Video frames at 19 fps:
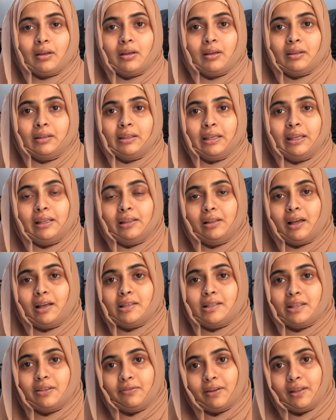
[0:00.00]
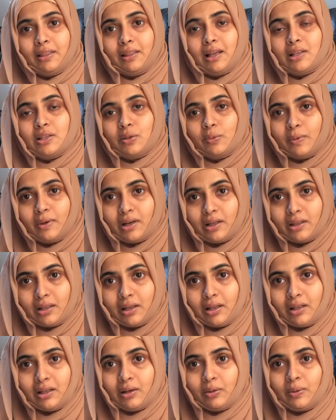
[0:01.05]
kill us if Allah subhanahu wa
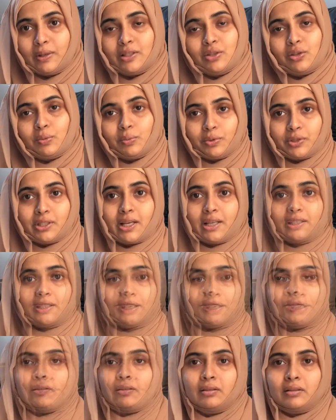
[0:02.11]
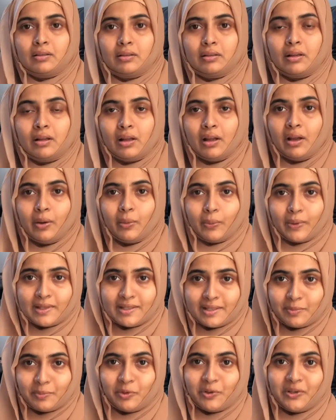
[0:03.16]
ta'ala wants to protect us. Once
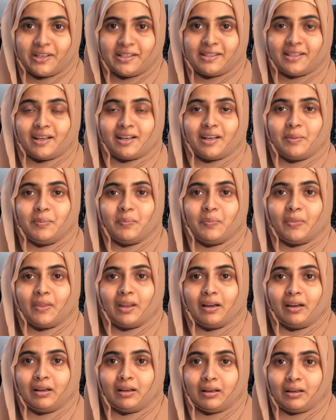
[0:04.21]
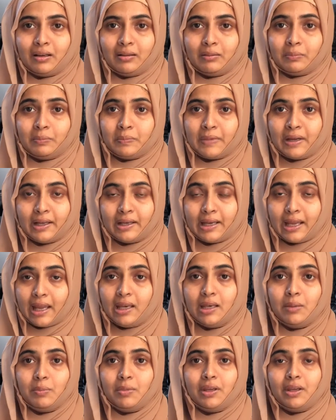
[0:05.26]
upon a time, uh, an
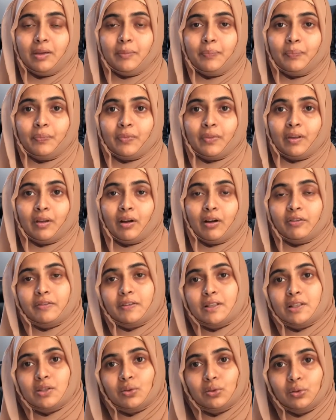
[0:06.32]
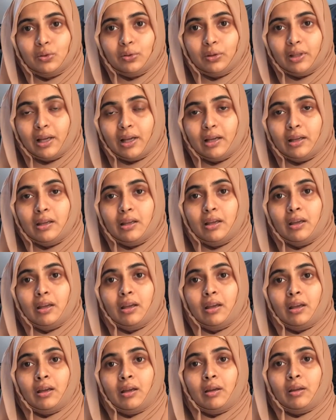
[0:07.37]
enemy of Rasulullah
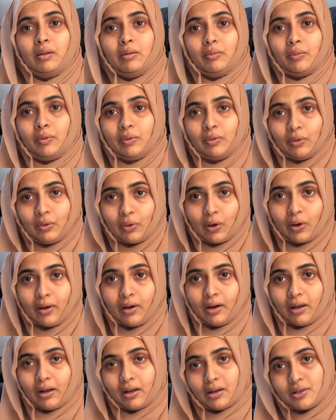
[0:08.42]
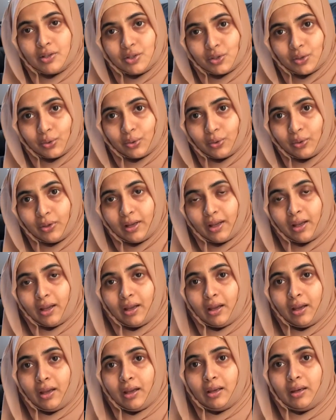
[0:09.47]
got a sword
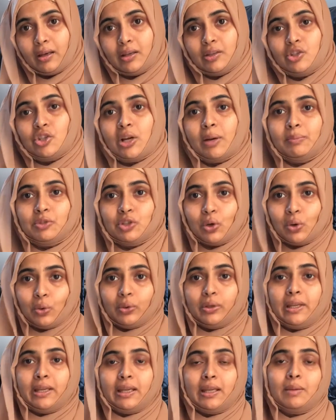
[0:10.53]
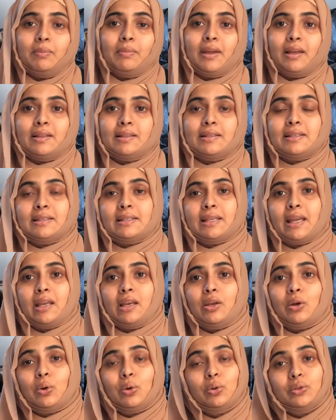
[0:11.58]
and jumped on him and said,
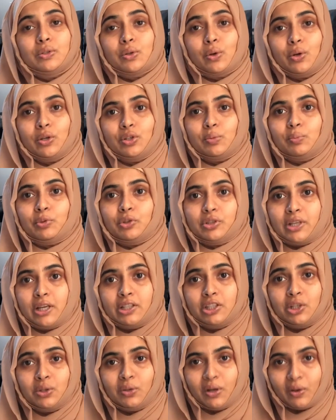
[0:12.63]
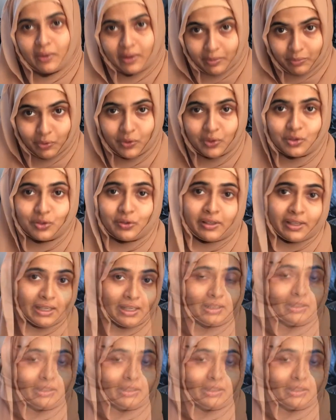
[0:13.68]
Who's going to protect you now? I'm going to kill